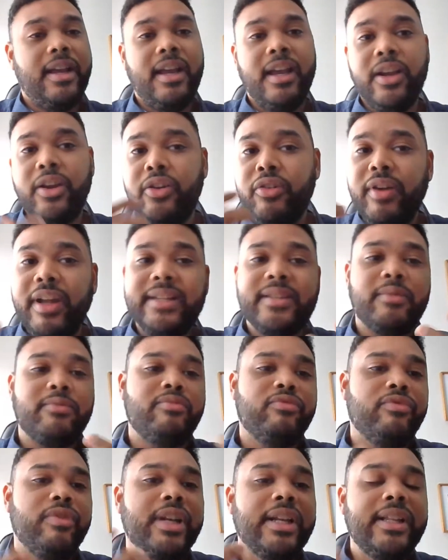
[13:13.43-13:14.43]
It creates a
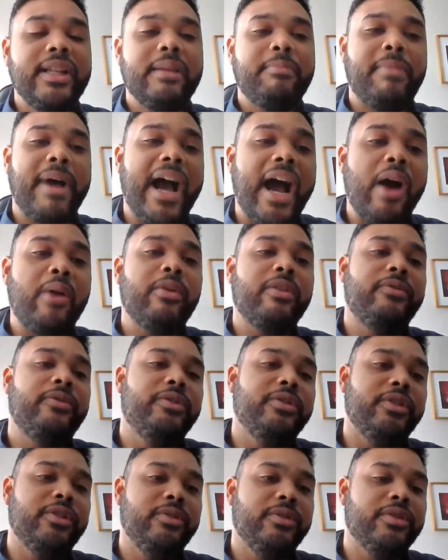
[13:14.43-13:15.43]
really
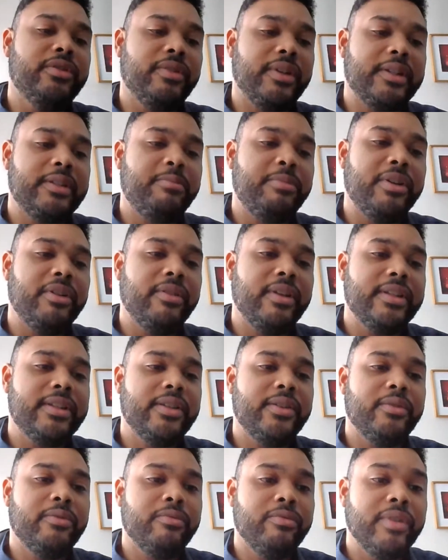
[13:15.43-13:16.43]
powerful user
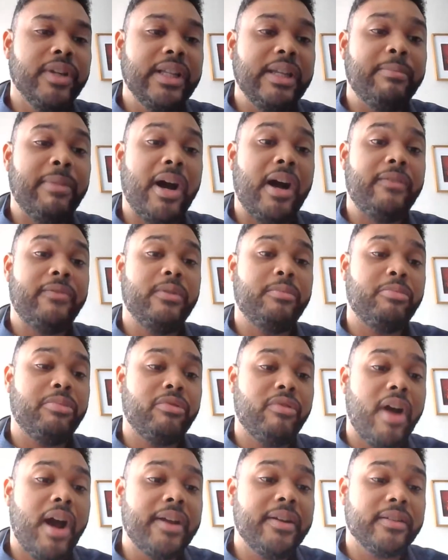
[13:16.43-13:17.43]
experience and a really powerful
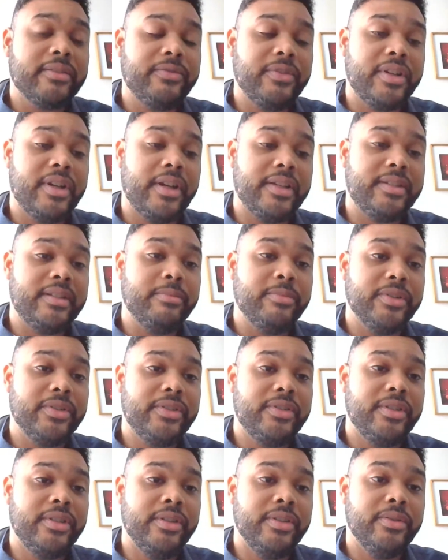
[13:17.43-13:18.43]
product for
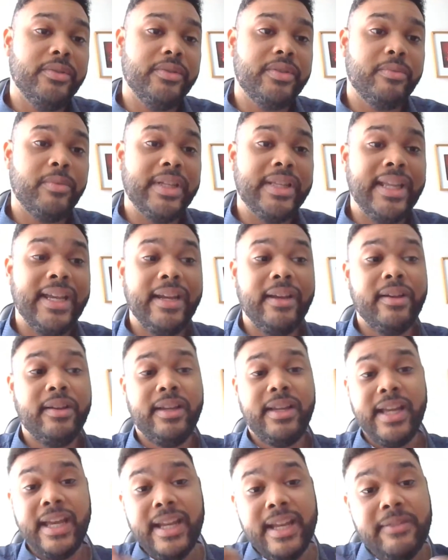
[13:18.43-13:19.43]
customers to use when they
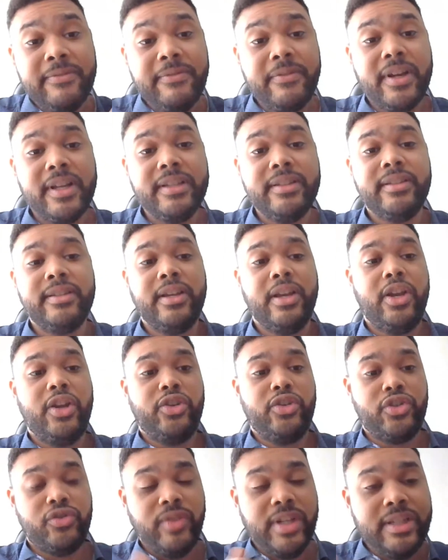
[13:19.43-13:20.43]
getting funds
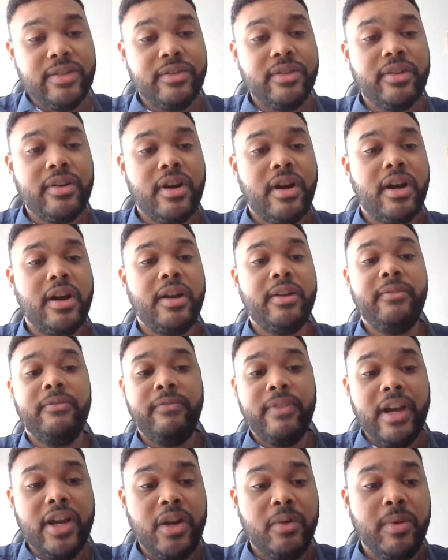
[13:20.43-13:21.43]
straight to their card
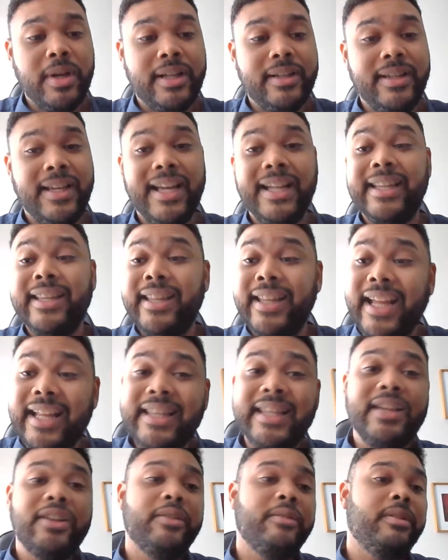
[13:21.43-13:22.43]
very quickly, and
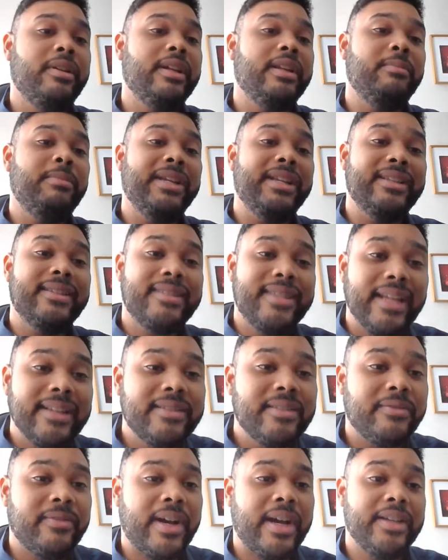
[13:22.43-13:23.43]
then they're going to be
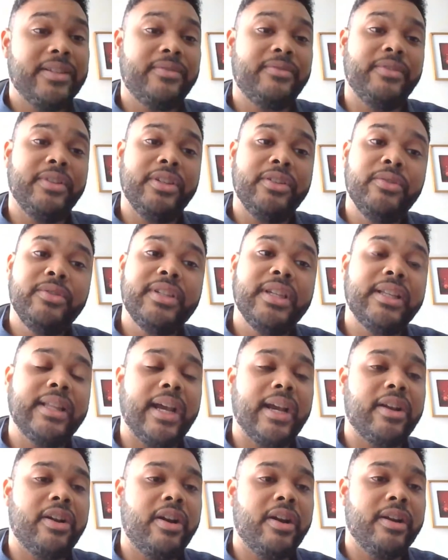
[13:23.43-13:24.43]
incentivized for using
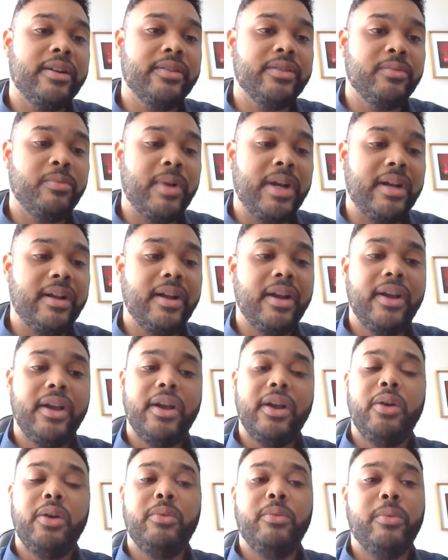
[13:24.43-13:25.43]
that card as well,
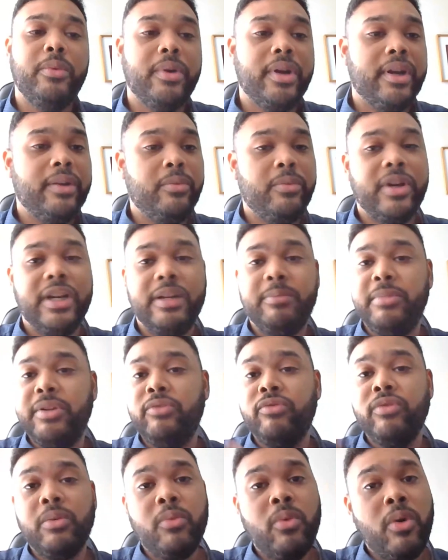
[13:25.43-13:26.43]
where it be
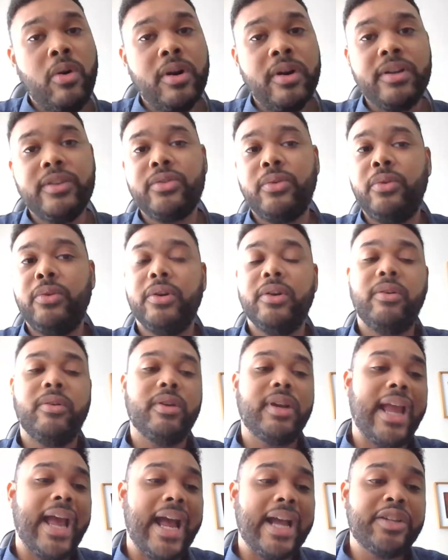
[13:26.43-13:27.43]
rewards
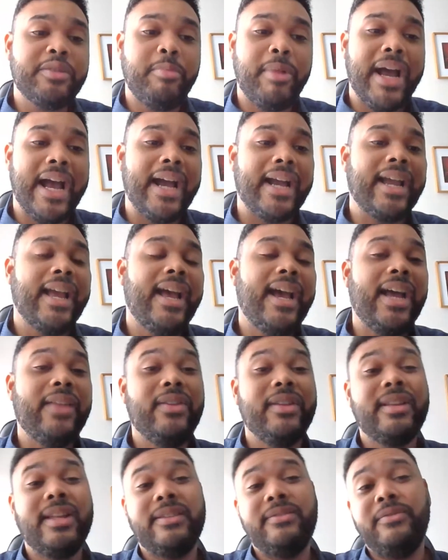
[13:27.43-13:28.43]
or cash back. I
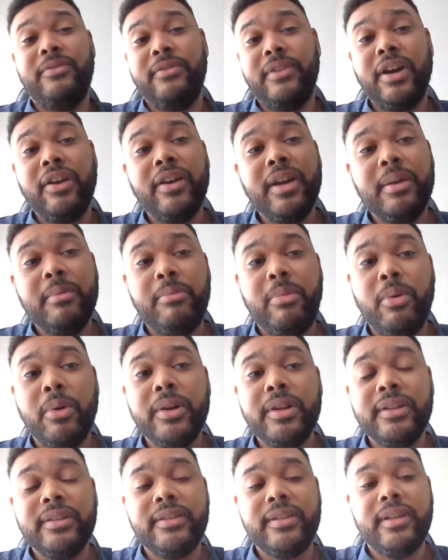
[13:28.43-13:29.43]
think that's very
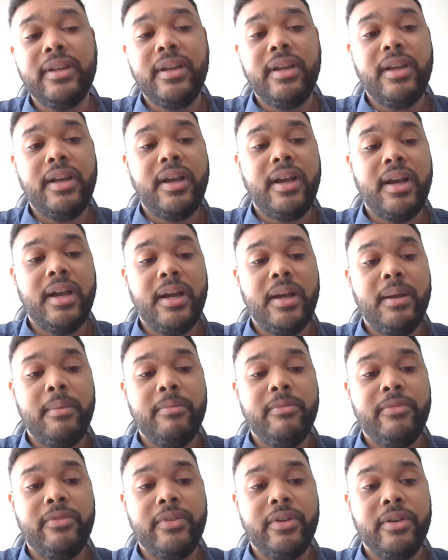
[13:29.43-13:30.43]
important
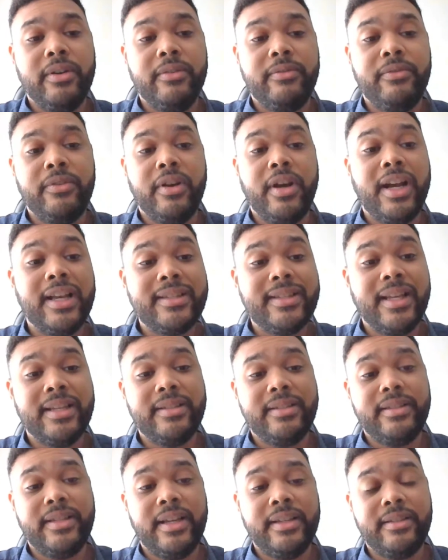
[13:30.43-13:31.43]
for us
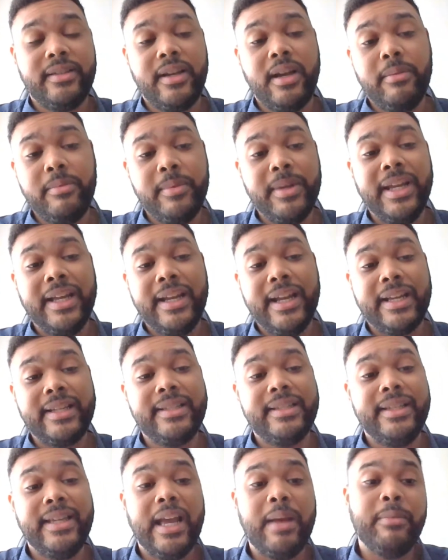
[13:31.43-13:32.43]
as a company at
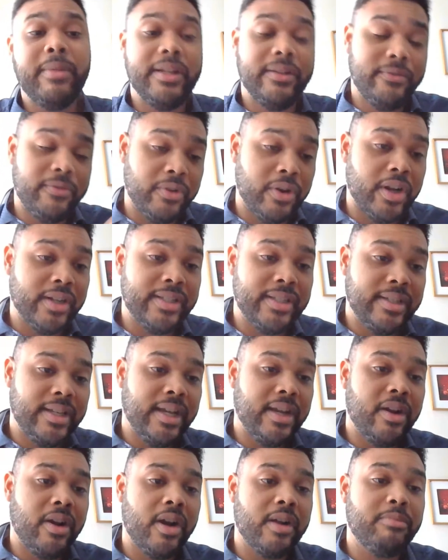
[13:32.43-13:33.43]
XTM and for our
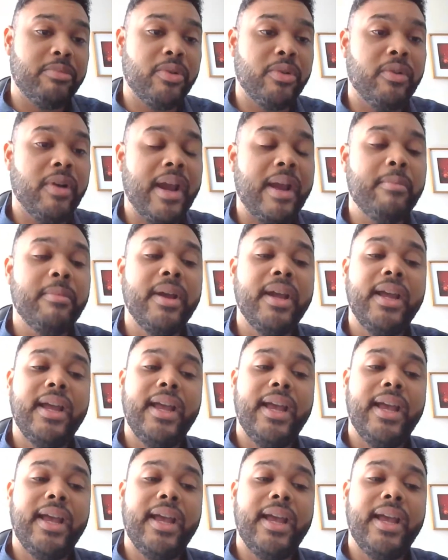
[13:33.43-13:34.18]
Today Card program.